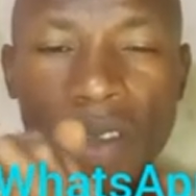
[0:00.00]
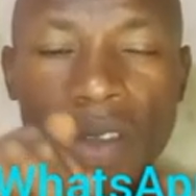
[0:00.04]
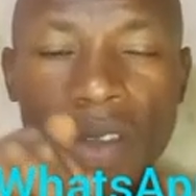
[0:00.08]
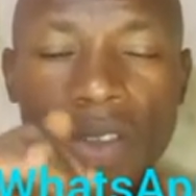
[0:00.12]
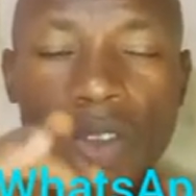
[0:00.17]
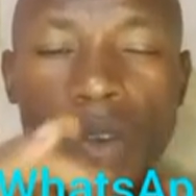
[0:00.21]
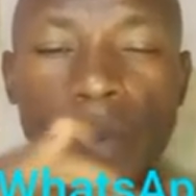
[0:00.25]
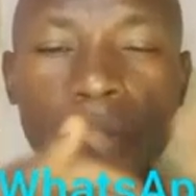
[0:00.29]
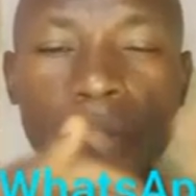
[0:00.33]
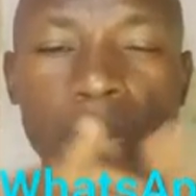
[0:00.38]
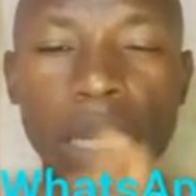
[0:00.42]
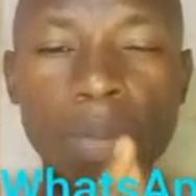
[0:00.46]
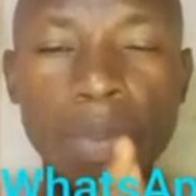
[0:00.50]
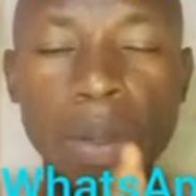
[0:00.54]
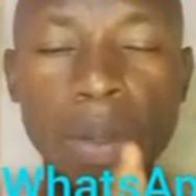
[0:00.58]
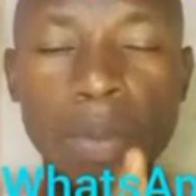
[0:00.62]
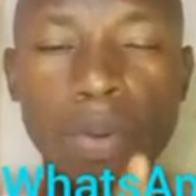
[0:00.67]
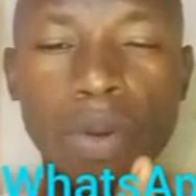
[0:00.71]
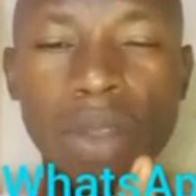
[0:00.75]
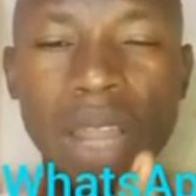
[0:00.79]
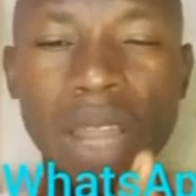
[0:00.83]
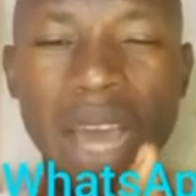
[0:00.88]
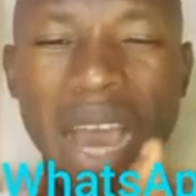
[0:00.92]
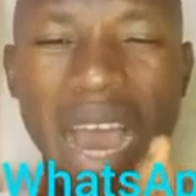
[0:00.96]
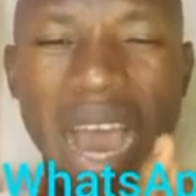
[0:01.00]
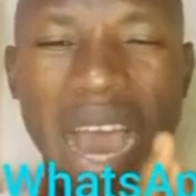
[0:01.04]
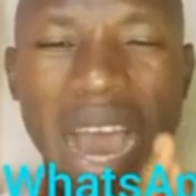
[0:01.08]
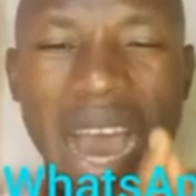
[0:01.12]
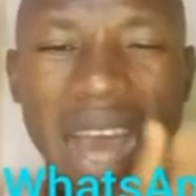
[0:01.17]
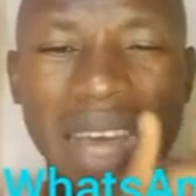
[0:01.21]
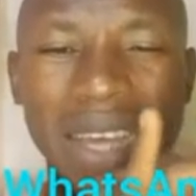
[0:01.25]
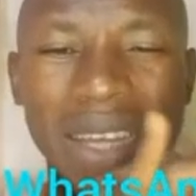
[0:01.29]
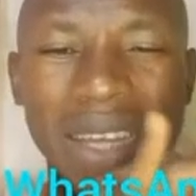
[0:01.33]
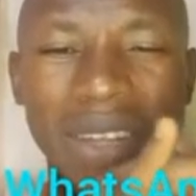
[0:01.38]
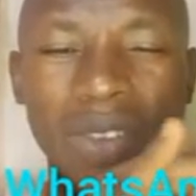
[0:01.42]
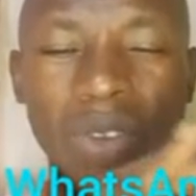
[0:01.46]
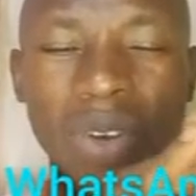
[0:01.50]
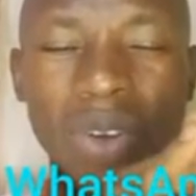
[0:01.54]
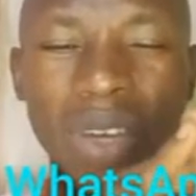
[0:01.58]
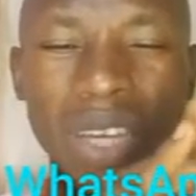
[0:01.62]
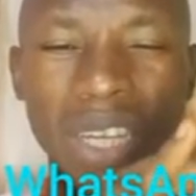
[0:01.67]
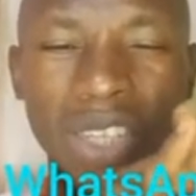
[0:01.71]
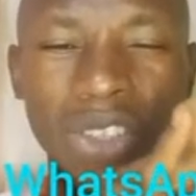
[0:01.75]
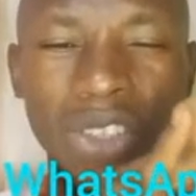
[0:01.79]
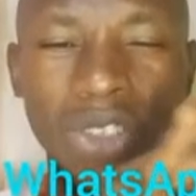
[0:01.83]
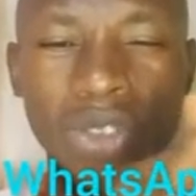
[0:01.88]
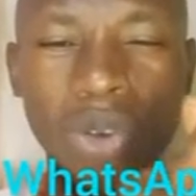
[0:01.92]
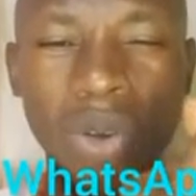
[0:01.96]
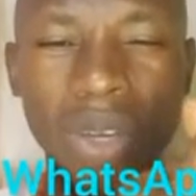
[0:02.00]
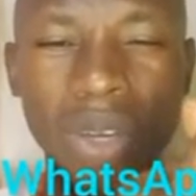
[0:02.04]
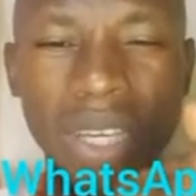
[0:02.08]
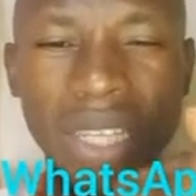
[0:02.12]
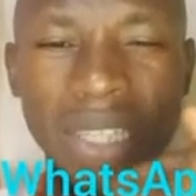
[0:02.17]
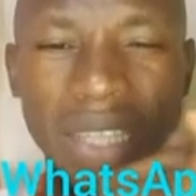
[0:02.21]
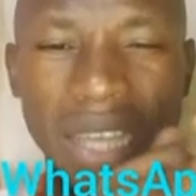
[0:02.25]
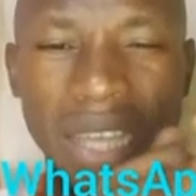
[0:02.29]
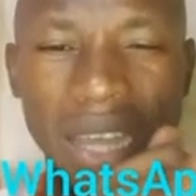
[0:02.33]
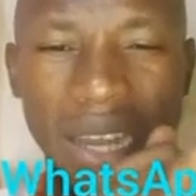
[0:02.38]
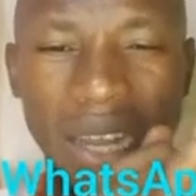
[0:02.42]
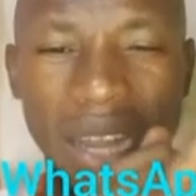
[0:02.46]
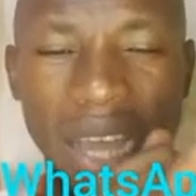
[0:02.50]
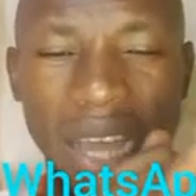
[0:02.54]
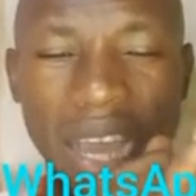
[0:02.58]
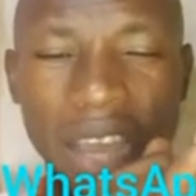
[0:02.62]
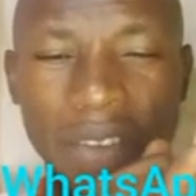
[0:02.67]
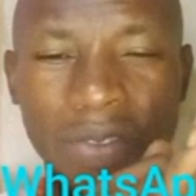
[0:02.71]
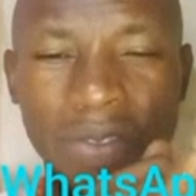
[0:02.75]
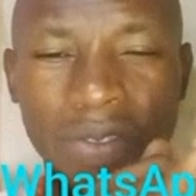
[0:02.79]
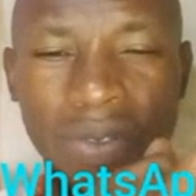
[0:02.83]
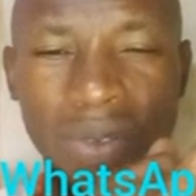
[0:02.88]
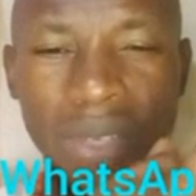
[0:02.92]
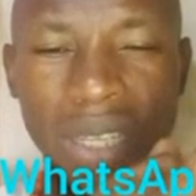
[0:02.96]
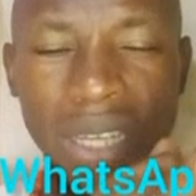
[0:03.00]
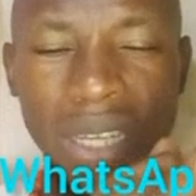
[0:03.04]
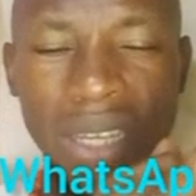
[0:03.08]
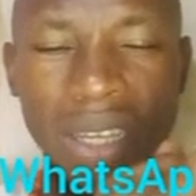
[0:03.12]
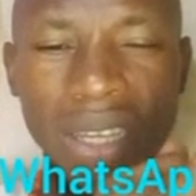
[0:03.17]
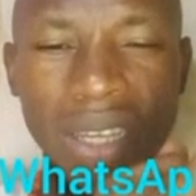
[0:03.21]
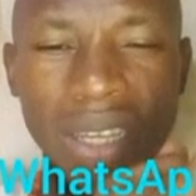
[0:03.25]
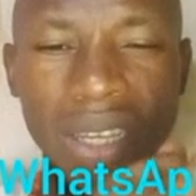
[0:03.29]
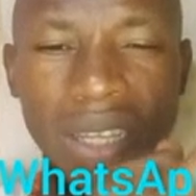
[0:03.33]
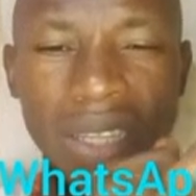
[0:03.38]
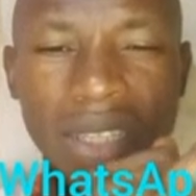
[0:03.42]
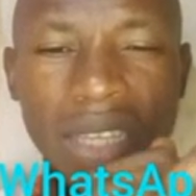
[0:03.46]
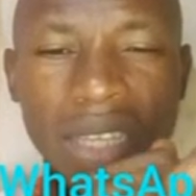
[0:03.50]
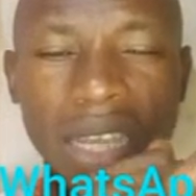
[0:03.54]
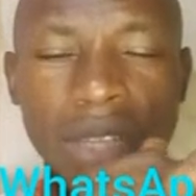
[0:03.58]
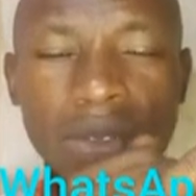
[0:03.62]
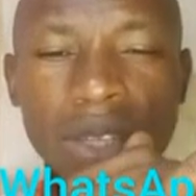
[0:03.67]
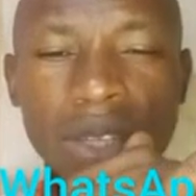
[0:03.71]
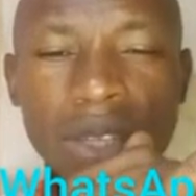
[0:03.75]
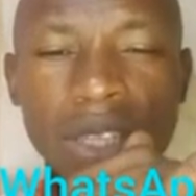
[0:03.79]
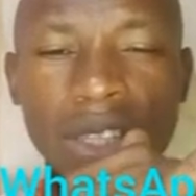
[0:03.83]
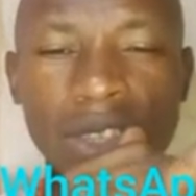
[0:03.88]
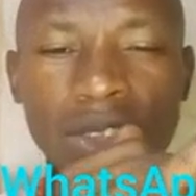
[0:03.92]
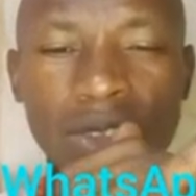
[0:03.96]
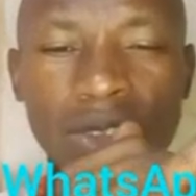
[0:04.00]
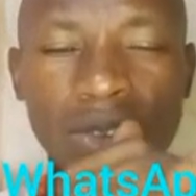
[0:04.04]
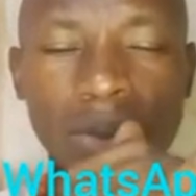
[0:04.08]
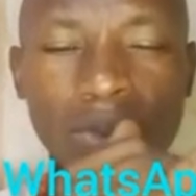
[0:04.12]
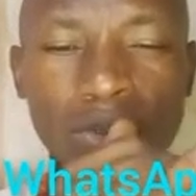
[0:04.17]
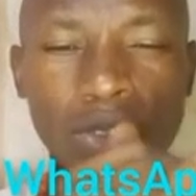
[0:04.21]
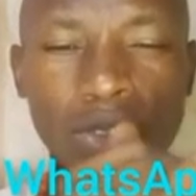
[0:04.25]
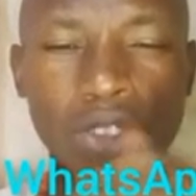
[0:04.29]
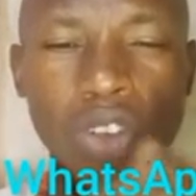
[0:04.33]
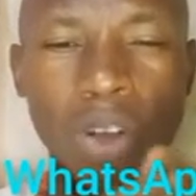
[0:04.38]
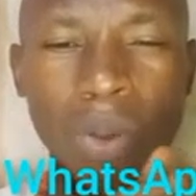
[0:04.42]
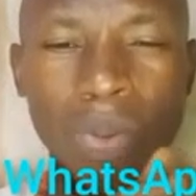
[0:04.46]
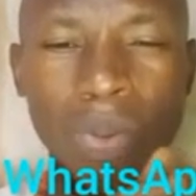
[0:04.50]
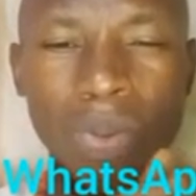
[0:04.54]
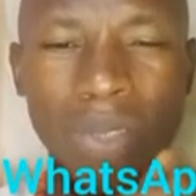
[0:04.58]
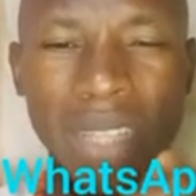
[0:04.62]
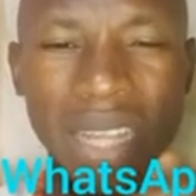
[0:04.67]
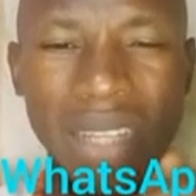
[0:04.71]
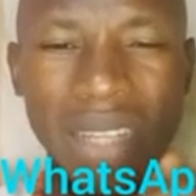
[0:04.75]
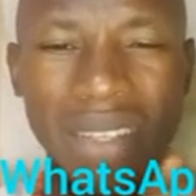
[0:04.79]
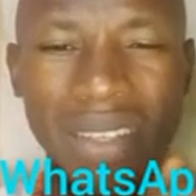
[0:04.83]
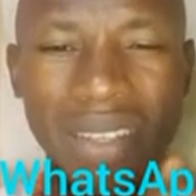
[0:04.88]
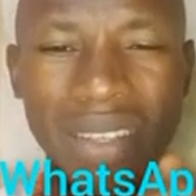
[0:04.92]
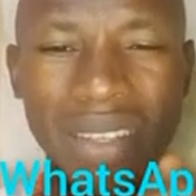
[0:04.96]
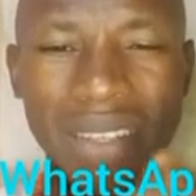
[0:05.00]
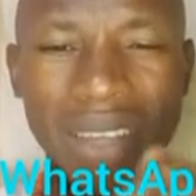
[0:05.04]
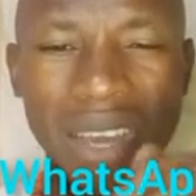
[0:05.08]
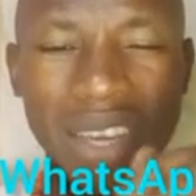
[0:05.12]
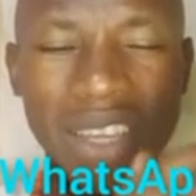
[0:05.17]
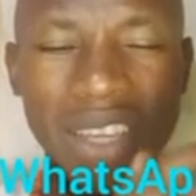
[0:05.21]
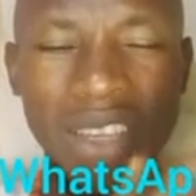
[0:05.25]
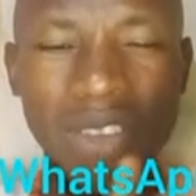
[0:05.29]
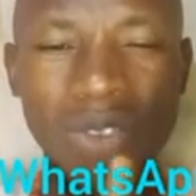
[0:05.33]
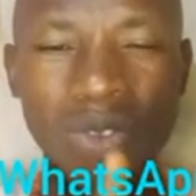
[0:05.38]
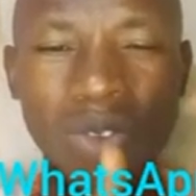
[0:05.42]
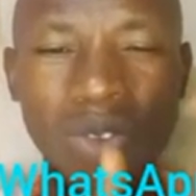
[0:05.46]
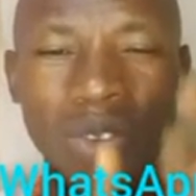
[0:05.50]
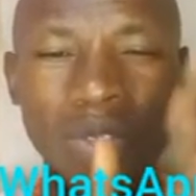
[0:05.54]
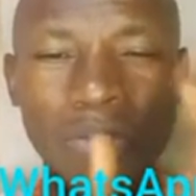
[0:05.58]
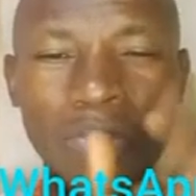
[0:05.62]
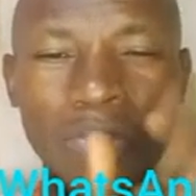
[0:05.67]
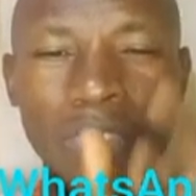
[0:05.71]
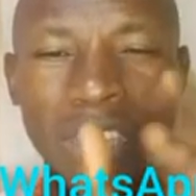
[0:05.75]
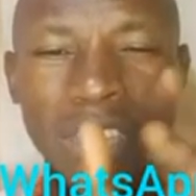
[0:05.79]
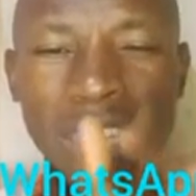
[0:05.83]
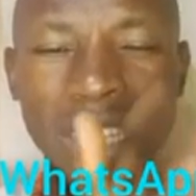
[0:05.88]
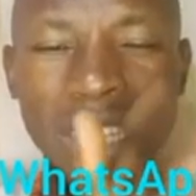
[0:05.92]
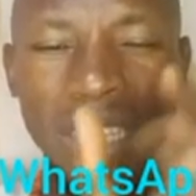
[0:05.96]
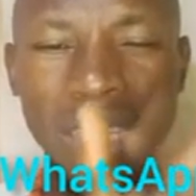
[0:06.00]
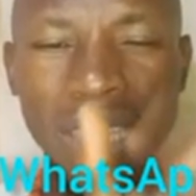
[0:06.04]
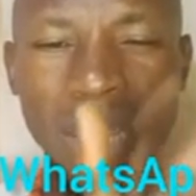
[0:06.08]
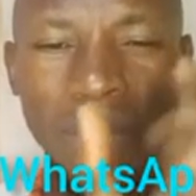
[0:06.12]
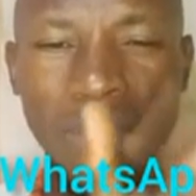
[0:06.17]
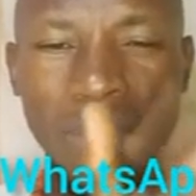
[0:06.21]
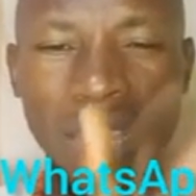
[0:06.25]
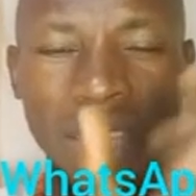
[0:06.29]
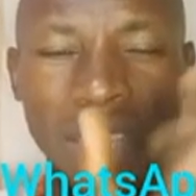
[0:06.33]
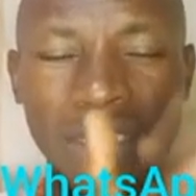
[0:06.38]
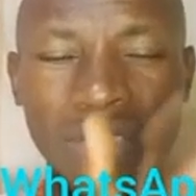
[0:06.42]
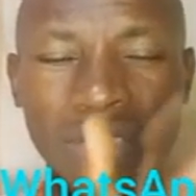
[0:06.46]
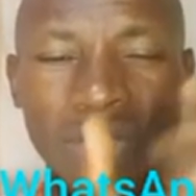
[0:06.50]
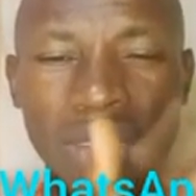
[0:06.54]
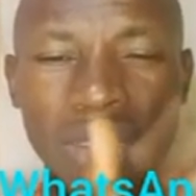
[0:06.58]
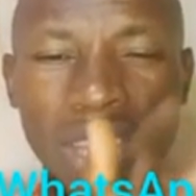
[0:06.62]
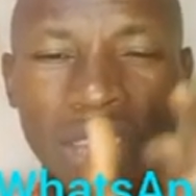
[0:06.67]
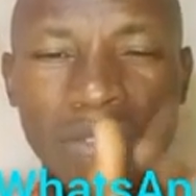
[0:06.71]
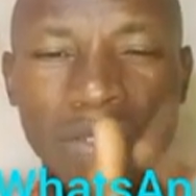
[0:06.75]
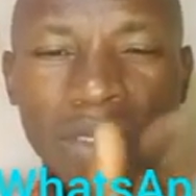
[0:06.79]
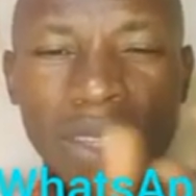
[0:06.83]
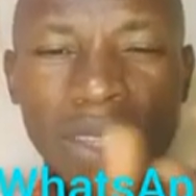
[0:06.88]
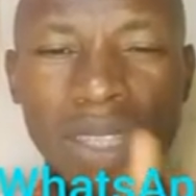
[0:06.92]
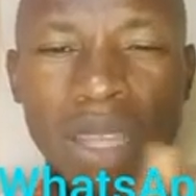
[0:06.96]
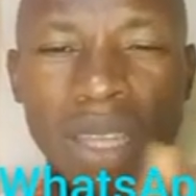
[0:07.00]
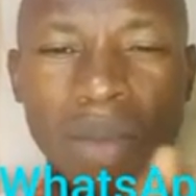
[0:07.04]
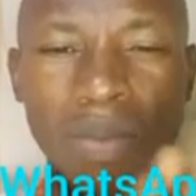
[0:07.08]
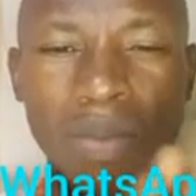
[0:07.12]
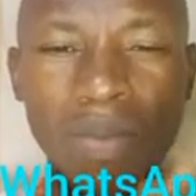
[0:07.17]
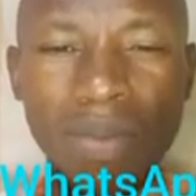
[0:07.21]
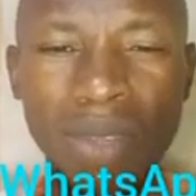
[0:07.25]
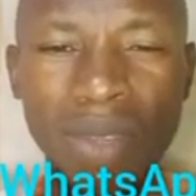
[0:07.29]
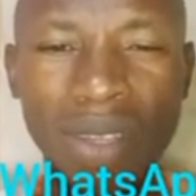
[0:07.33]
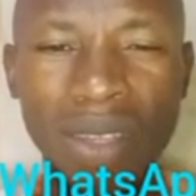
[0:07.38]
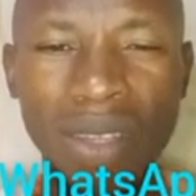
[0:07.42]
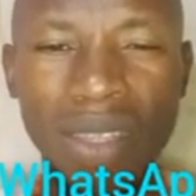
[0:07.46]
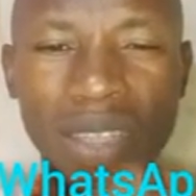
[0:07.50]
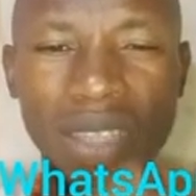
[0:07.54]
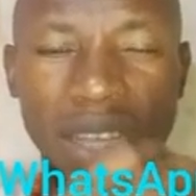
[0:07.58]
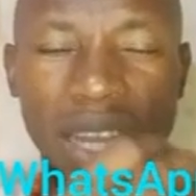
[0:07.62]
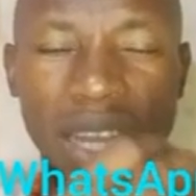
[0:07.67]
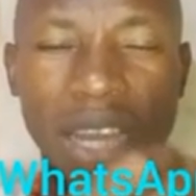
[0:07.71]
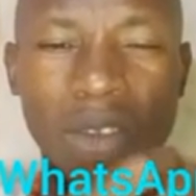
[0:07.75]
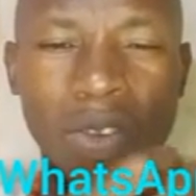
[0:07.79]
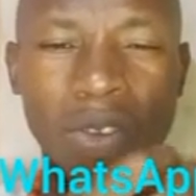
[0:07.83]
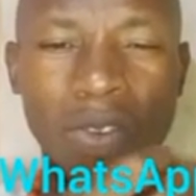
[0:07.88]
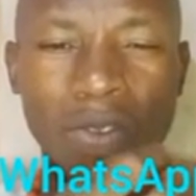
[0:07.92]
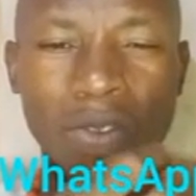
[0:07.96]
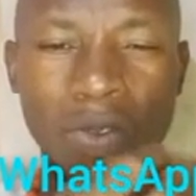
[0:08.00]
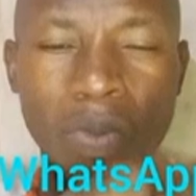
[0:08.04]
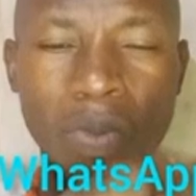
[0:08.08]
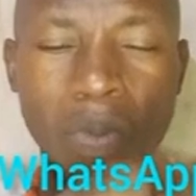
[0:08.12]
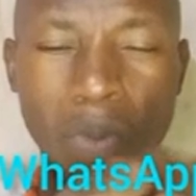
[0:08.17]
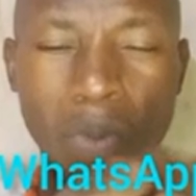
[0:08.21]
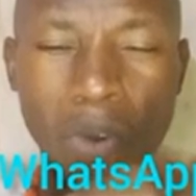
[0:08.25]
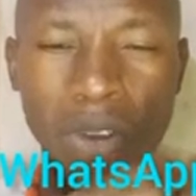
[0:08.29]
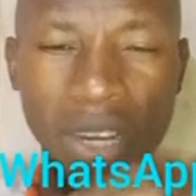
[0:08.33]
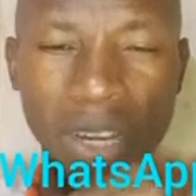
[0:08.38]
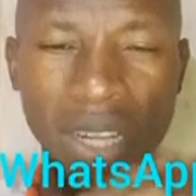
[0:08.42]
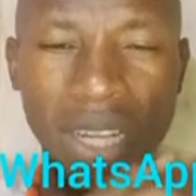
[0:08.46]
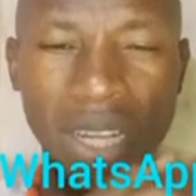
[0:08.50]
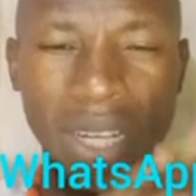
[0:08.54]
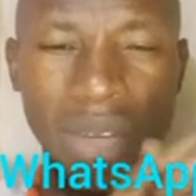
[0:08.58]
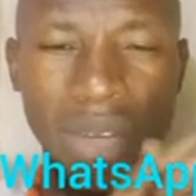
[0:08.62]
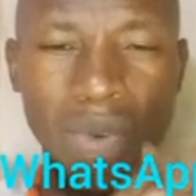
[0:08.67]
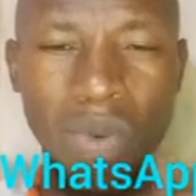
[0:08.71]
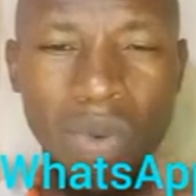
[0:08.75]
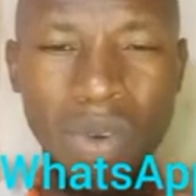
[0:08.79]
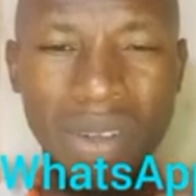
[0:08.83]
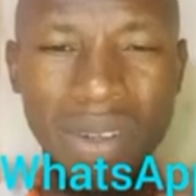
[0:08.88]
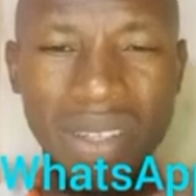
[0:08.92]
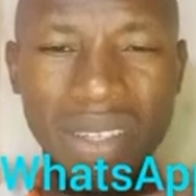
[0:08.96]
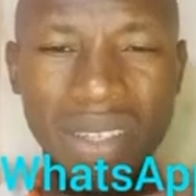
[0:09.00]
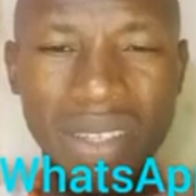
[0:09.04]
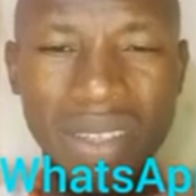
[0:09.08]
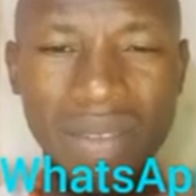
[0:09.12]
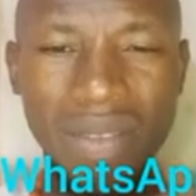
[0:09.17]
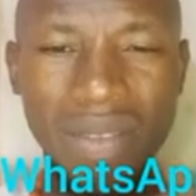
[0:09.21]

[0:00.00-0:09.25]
So many people are not enjoying their life today. They are doing some jobs that is not feeding them, that is not giving them the kind of money that they want.